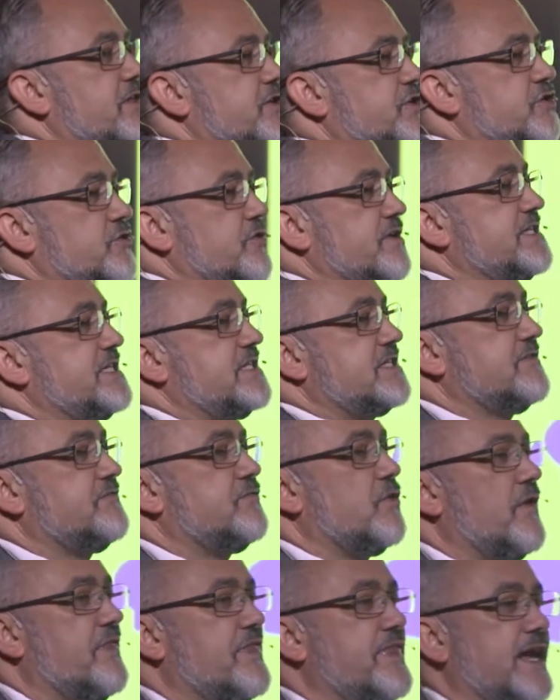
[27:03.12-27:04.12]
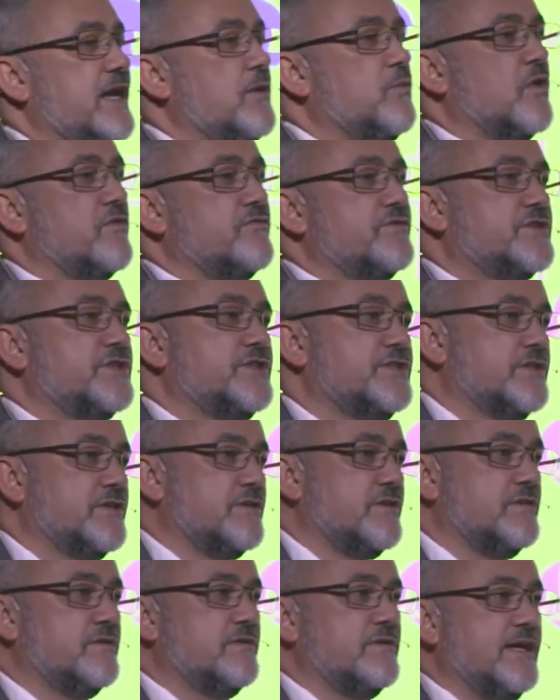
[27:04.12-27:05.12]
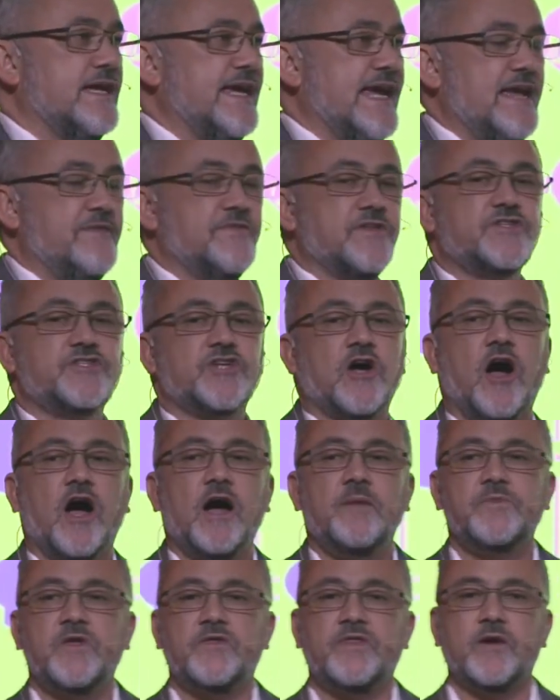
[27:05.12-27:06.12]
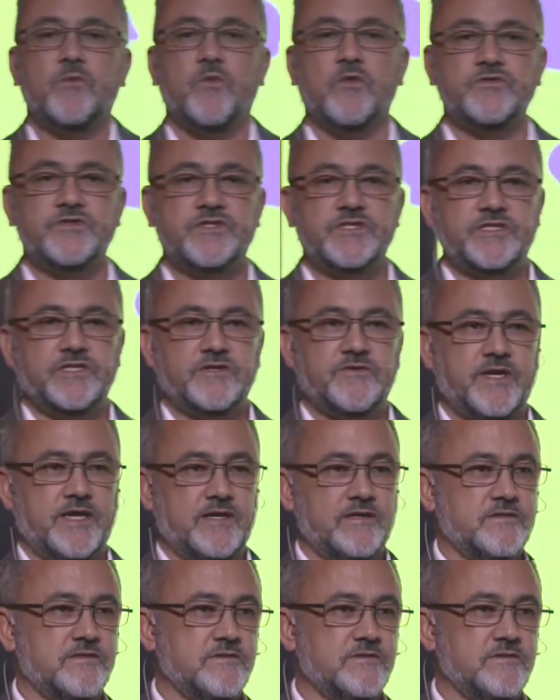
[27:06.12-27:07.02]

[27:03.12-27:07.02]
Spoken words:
choices of what they want to do in the time that they want to do it.